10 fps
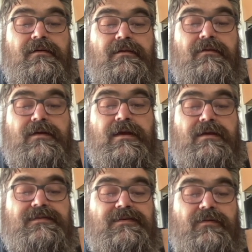
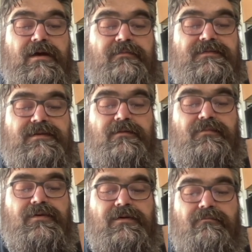Okay, so I was going
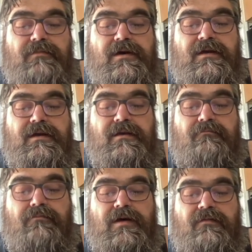to put my
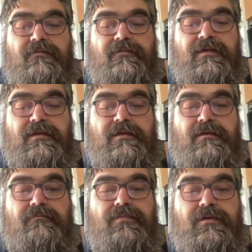
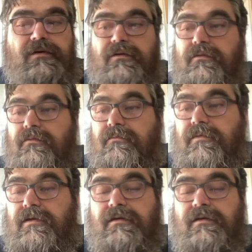Melvin poem